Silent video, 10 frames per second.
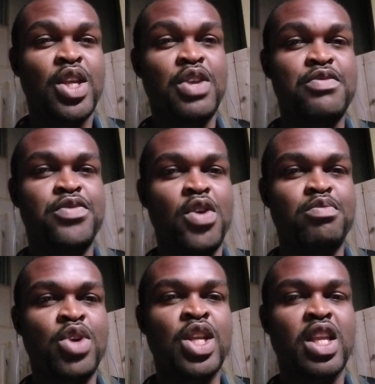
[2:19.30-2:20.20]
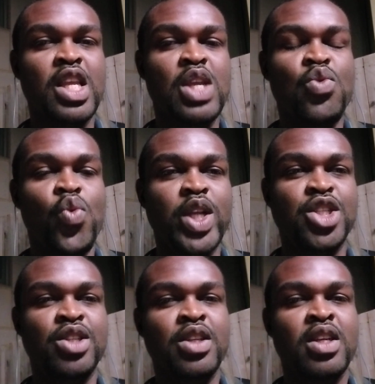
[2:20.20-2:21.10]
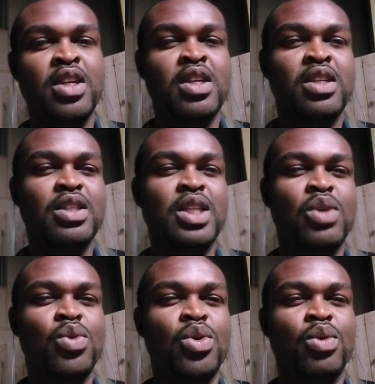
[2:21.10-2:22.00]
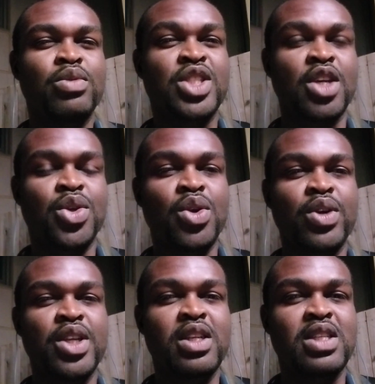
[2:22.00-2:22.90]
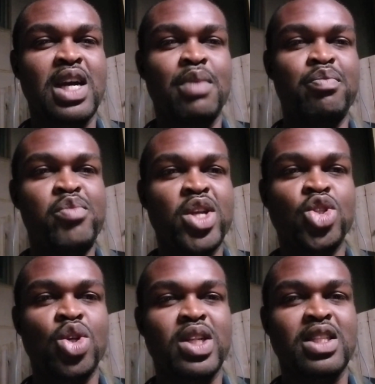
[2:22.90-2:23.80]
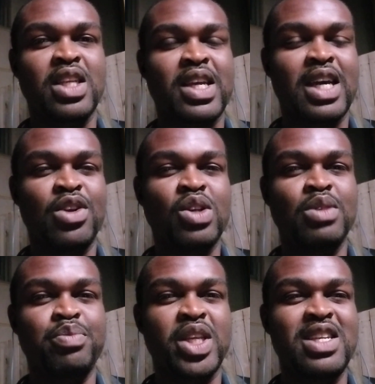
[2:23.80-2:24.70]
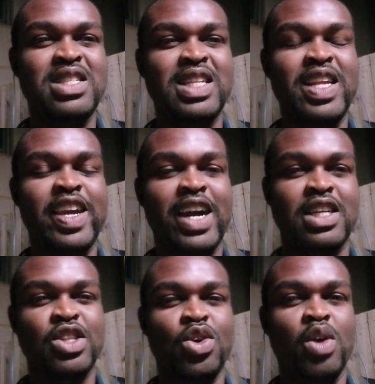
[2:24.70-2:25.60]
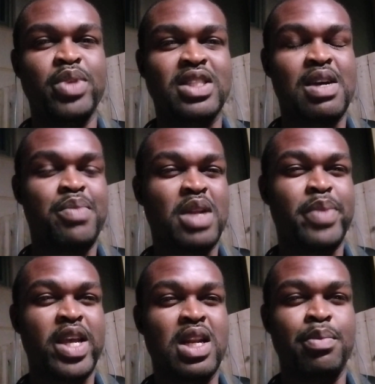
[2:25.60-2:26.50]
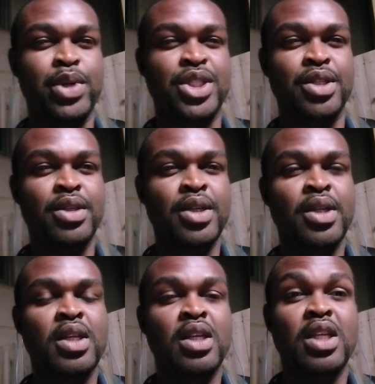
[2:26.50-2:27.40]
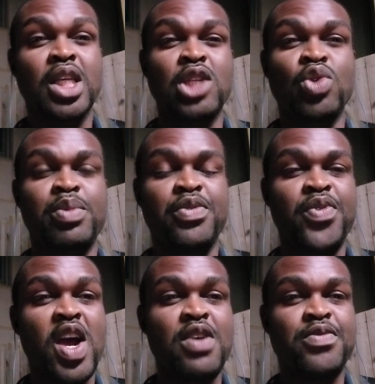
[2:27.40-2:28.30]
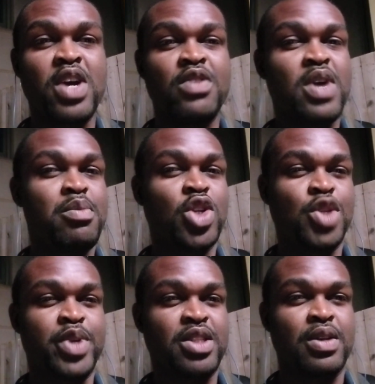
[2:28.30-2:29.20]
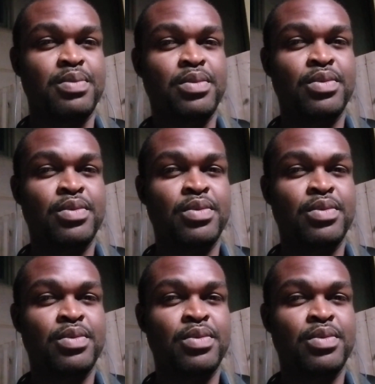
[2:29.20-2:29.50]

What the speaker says: involve money, in which they will secure it and make sure that it cannot be easily hacked or be tampered by anybody, it will be far, far, far much better.